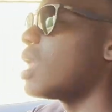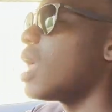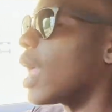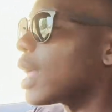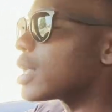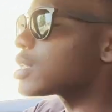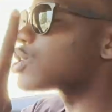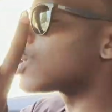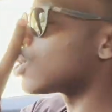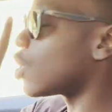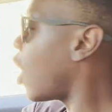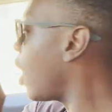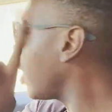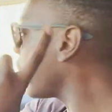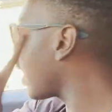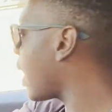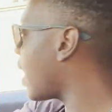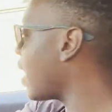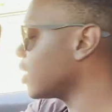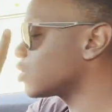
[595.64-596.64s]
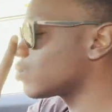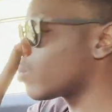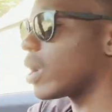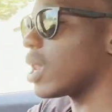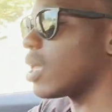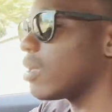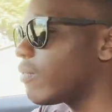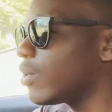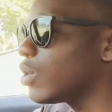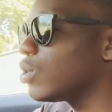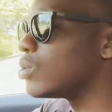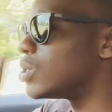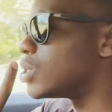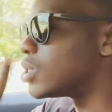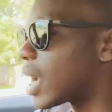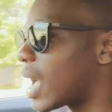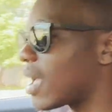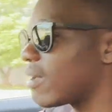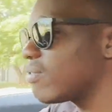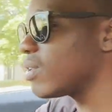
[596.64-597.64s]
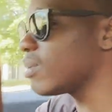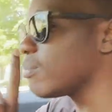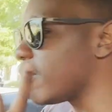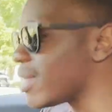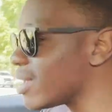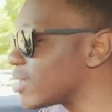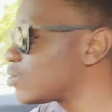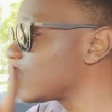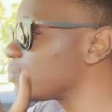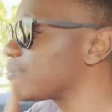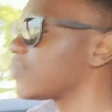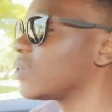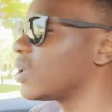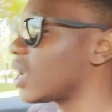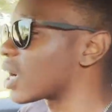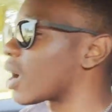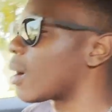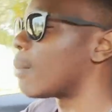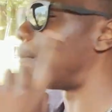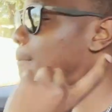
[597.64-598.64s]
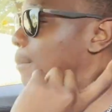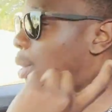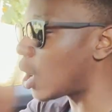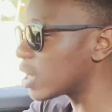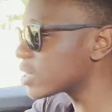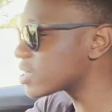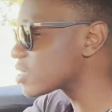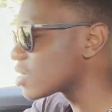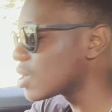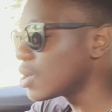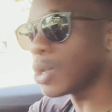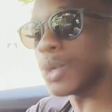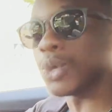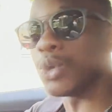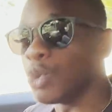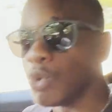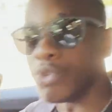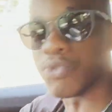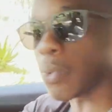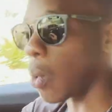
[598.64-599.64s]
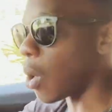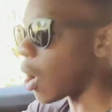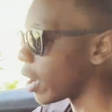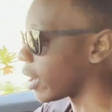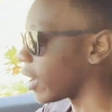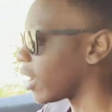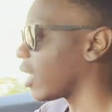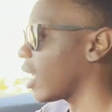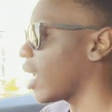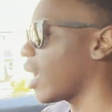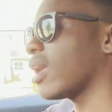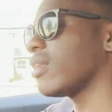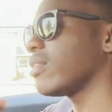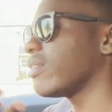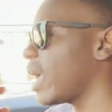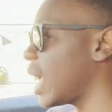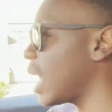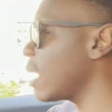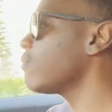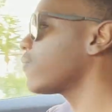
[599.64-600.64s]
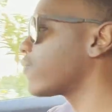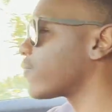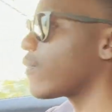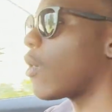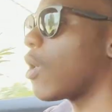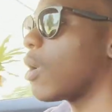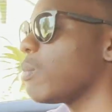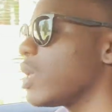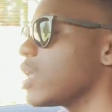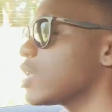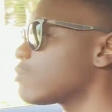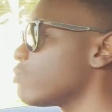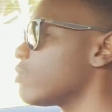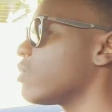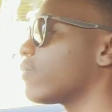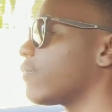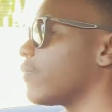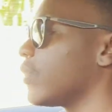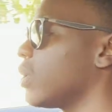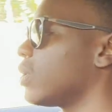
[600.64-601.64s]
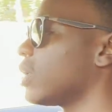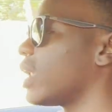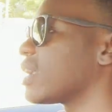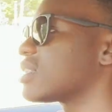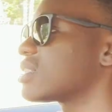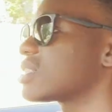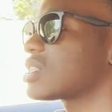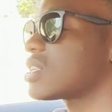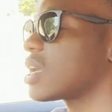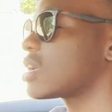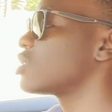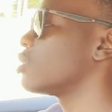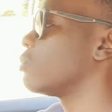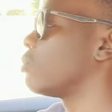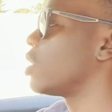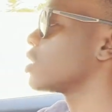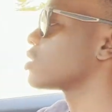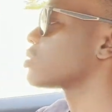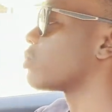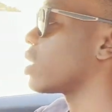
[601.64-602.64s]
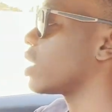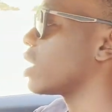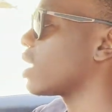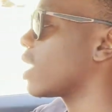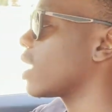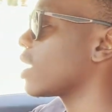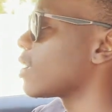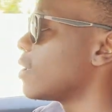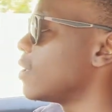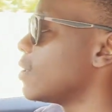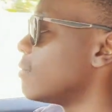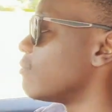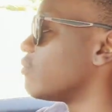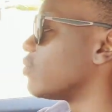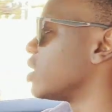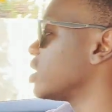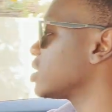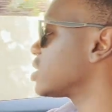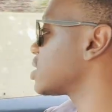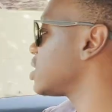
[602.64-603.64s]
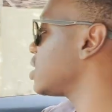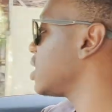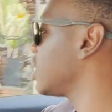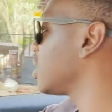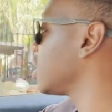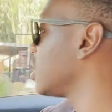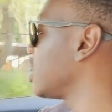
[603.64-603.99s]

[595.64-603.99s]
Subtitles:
As long as whatever you're driving makes you feel like a boss, you've won. And the M4 makes me feel like such a boss, man. Like this thing